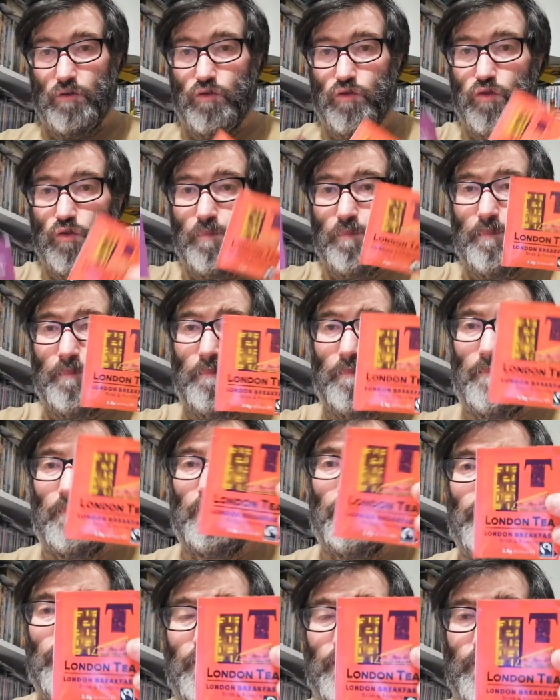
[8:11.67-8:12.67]
Two
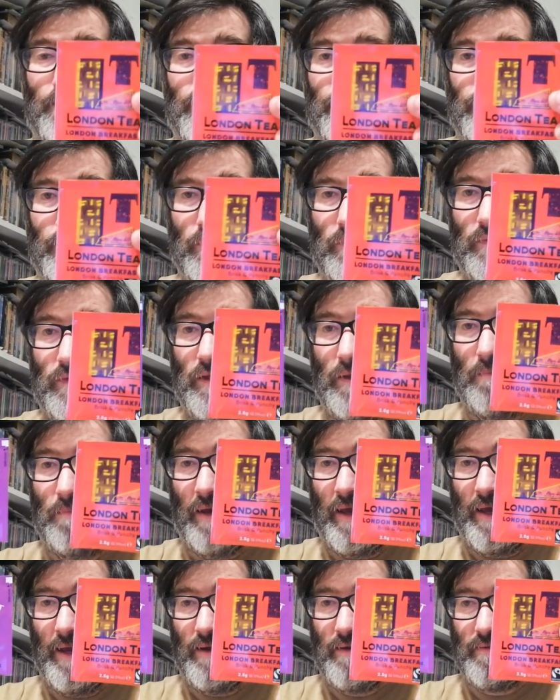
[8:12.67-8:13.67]
tea
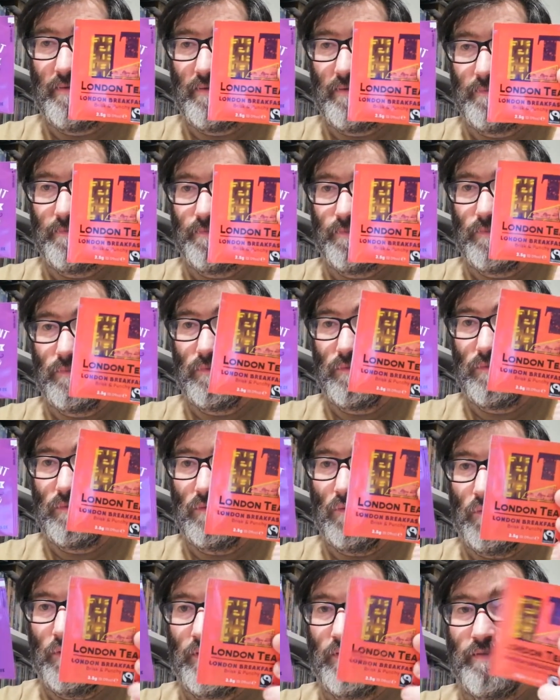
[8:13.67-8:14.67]
bags
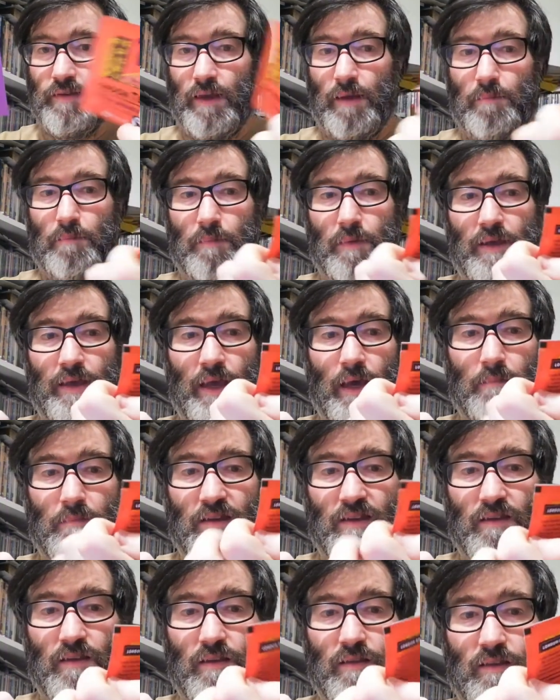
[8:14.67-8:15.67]
with some
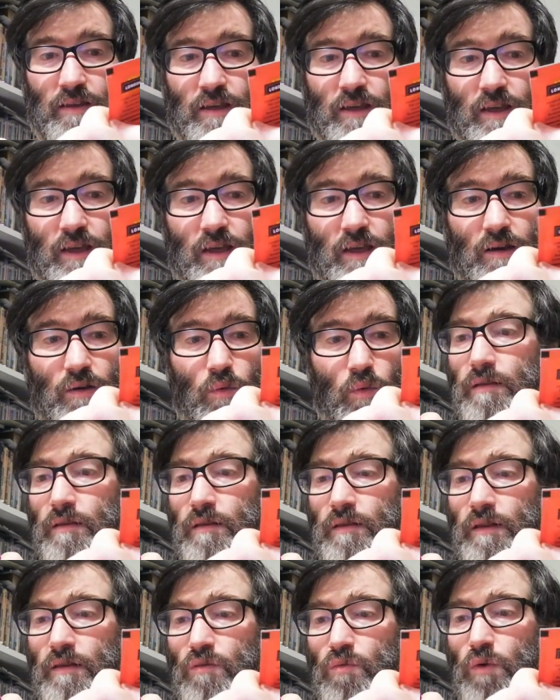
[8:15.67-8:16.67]
yummy tea.
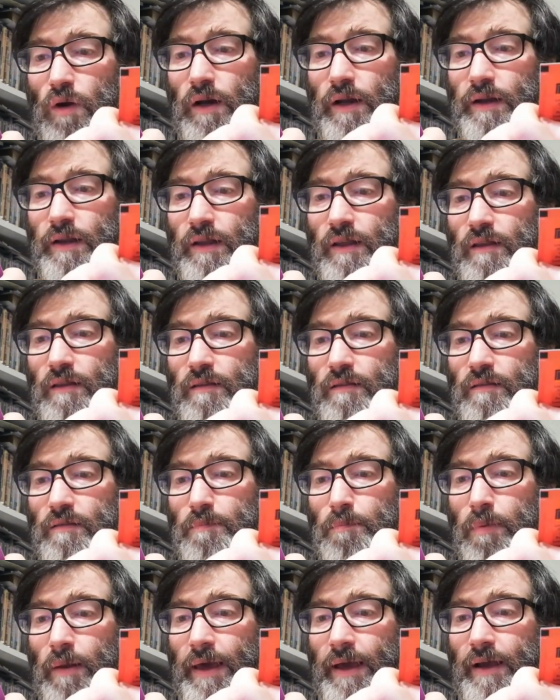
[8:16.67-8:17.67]
This one
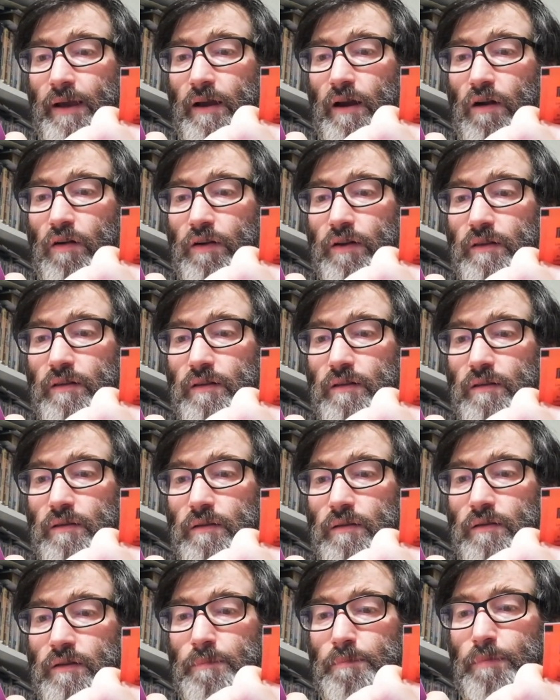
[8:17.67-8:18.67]
is black currant,
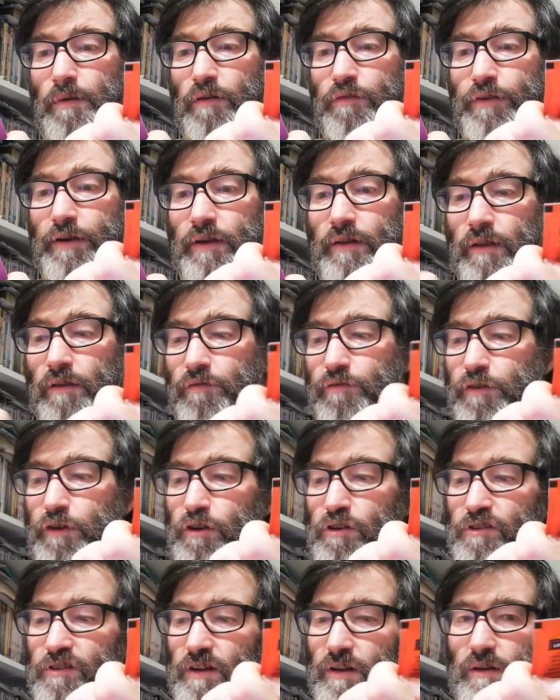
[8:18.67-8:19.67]
the perfect
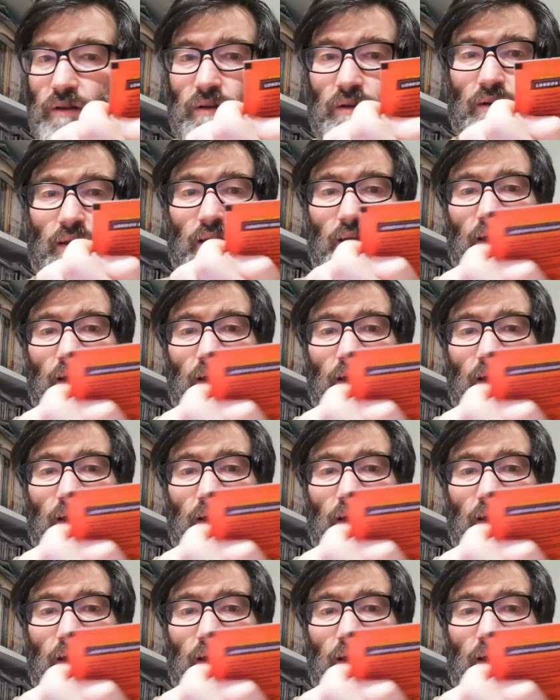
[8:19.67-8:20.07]
infusion.